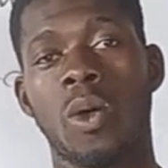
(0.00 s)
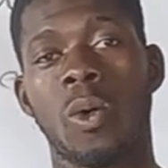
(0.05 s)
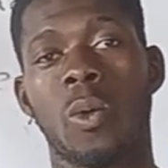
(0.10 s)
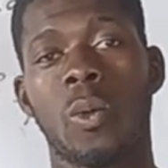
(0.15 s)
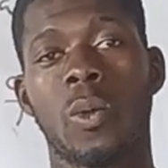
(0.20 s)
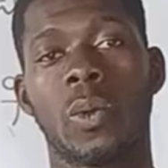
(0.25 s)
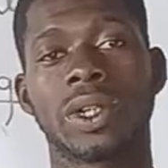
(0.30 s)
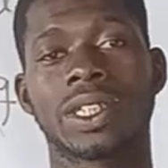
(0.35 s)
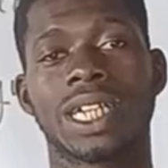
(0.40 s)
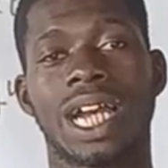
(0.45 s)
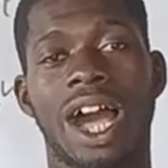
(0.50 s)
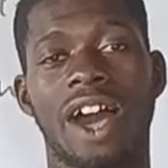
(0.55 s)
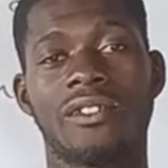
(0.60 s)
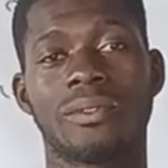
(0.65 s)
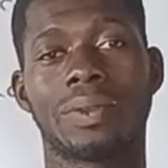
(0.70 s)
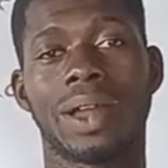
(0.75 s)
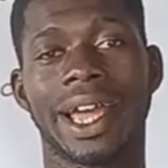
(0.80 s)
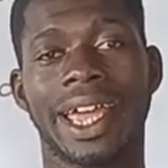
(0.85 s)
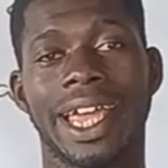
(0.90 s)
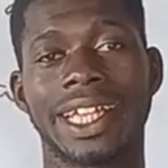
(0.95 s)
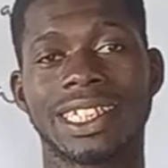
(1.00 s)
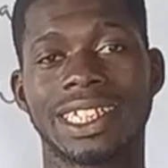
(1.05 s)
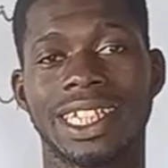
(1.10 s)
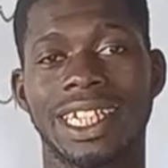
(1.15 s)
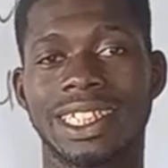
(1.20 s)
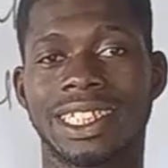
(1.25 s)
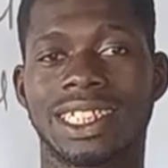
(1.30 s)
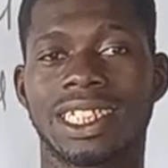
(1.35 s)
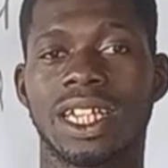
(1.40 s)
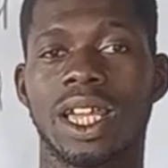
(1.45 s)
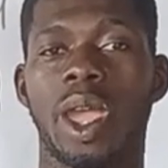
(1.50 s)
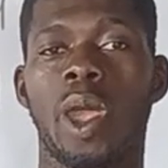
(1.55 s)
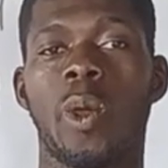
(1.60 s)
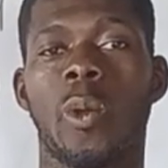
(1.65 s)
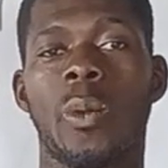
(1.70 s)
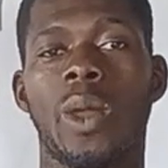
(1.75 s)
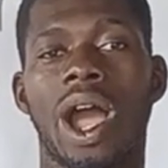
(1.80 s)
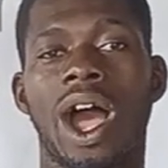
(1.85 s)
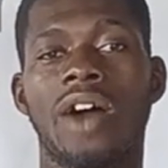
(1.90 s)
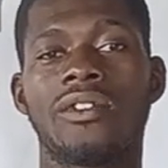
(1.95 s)
Which have brackets in it.
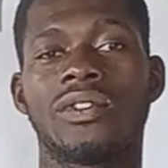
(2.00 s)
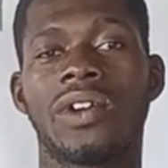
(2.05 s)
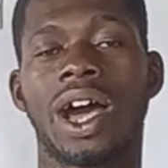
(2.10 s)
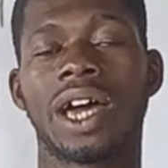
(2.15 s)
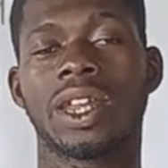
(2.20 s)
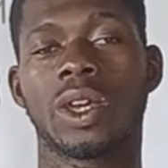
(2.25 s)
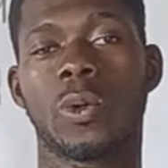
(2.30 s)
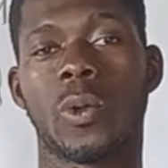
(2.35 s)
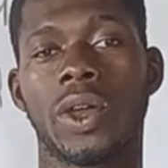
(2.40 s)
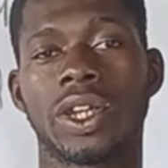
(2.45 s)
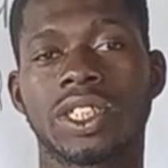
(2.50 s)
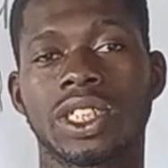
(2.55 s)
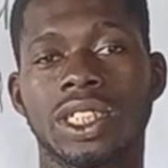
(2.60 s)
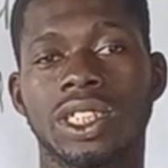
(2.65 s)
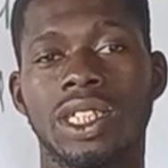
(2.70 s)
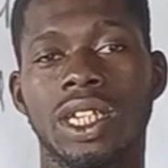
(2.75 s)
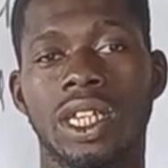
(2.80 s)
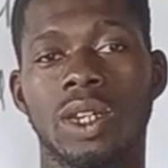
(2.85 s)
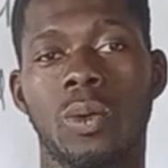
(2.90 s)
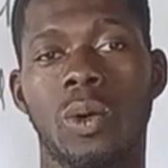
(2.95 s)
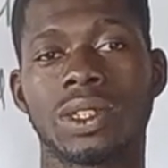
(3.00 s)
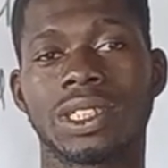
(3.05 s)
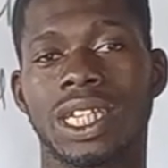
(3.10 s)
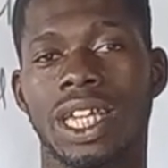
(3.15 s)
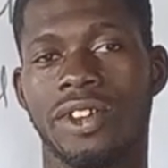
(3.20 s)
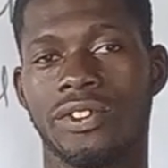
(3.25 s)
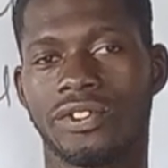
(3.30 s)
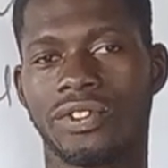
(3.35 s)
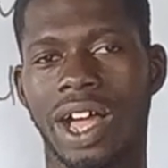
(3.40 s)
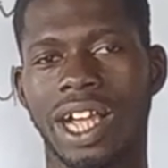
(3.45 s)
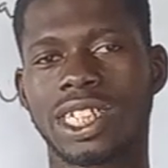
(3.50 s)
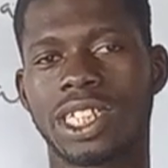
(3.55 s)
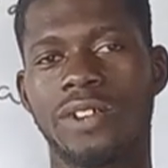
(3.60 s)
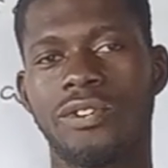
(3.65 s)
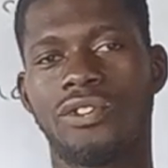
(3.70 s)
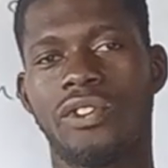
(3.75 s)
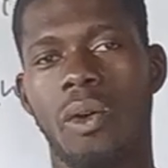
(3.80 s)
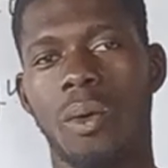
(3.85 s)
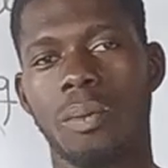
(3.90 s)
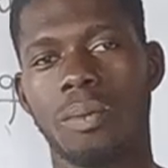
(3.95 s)
We have an equation in what? In fraction
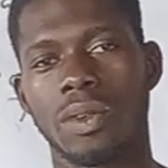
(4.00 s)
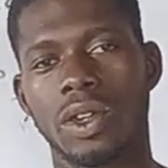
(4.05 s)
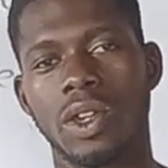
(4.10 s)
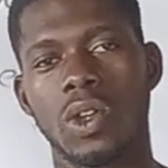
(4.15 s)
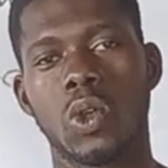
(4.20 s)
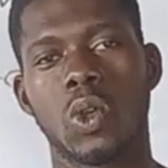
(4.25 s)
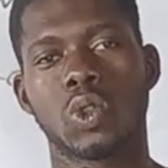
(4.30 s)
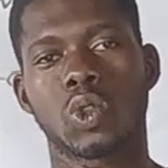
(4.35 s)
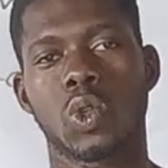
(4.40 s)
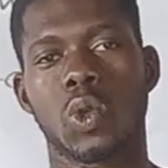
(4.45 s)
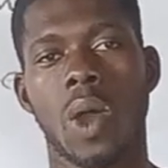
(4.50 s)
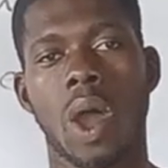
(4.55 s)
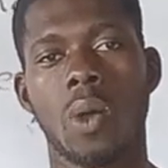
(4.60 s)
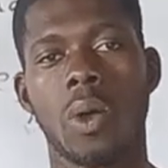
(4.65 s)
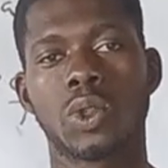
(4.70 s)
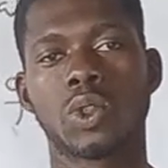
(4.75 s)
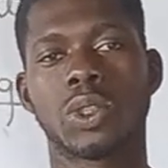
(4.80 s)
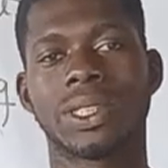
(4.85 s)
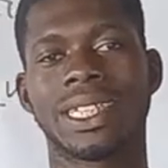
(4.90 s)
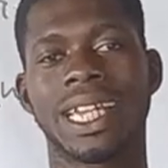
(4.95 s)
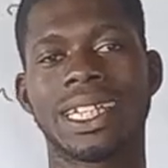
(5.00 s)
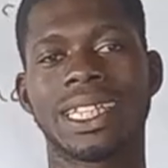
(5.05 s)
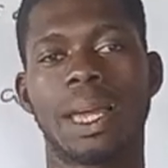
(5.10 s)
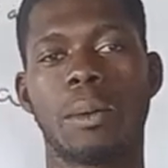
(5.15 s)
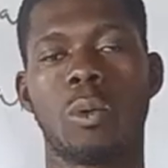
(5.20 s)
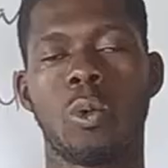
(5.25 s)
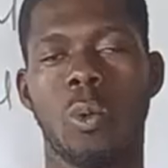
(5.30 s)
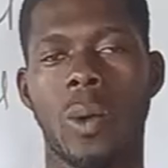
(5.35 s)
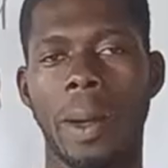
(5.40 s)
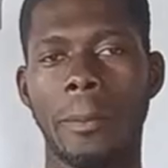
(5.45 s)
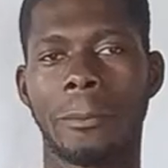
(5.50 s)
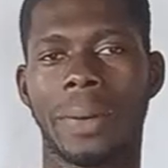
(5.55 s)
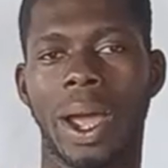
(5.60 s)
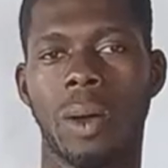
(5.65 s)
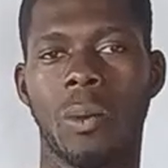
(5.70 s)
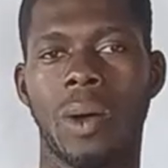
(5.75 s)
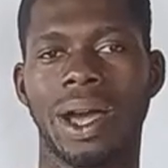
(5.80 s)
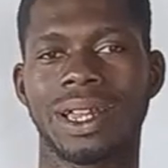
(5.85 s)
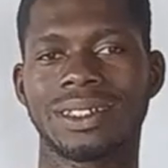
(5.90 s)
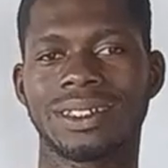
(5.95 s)
form. So we are going to take them one by
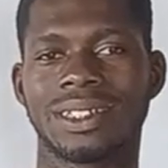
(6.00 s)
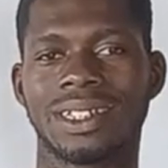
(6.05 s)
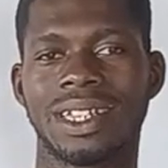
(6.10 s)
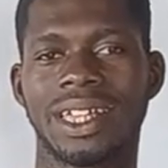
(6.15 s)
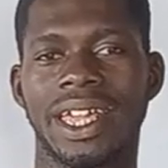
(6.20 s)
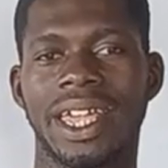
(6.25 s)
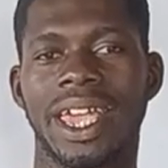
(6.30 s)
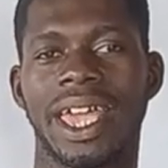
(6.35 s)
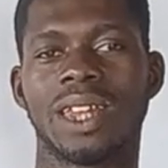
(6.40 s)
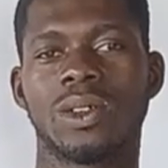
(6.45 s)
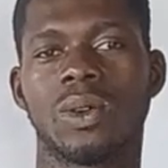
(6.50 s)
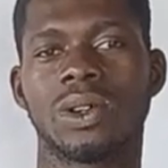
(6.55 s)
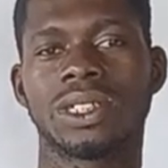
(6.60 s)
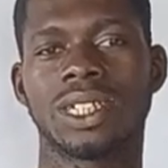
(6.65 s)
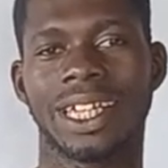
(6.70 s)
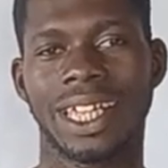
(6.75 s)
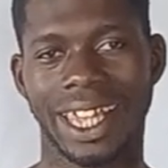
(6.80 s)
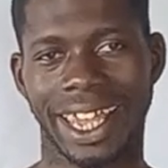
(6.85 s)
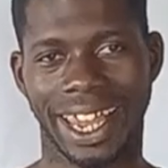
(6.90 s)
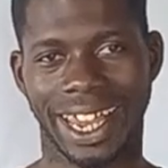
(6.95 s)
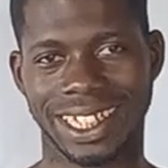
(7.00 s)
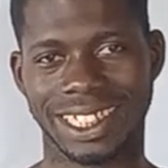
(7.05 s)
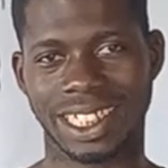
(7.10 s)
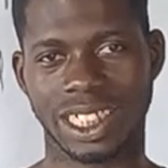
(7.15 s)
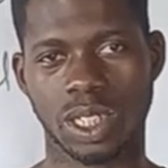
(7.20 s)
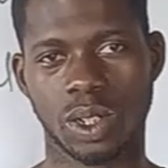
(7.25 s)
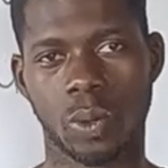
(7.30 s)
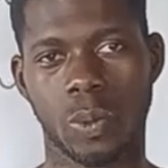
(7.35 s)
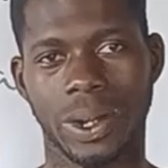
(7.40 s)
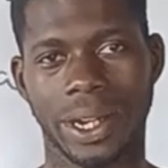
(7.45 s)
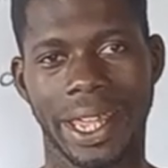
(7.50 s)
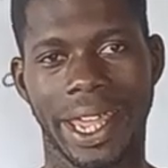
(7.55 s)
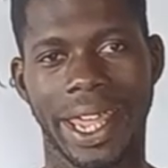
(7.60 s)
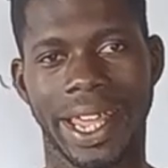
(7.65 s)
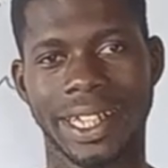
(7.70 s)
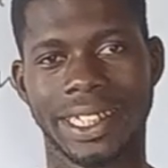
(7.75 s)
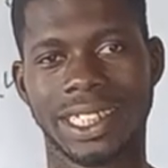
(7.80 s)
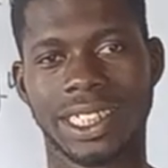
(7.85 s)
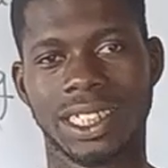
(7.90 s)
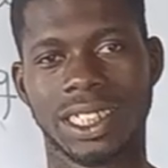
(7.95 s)
one and what? And deal with
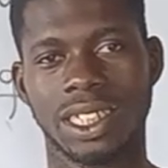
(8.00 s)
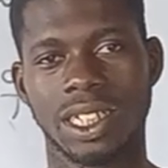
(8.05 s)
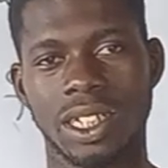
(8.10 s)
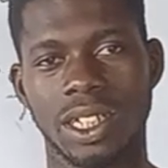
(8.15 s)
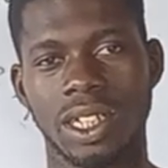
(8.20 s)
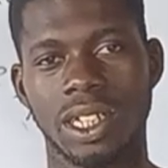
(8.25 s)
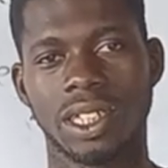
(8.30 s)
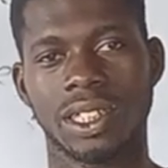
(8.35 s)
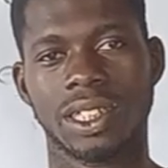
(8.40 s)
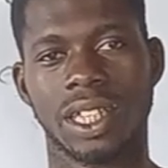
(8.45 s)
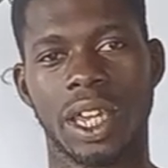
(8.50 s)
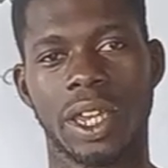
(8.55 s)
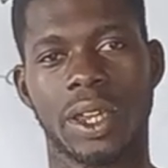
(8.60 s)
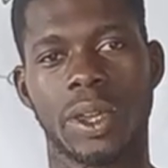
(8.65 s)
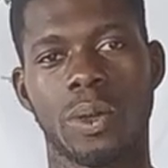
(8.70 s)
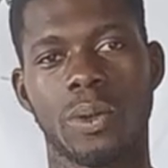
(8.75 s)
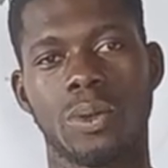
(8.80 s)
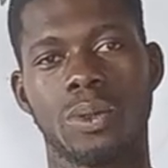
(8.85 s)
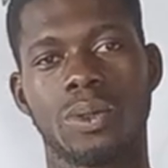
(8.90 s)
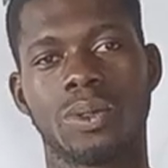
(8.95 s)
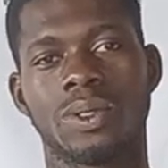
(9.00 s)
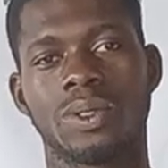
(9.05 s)
it. Thank you.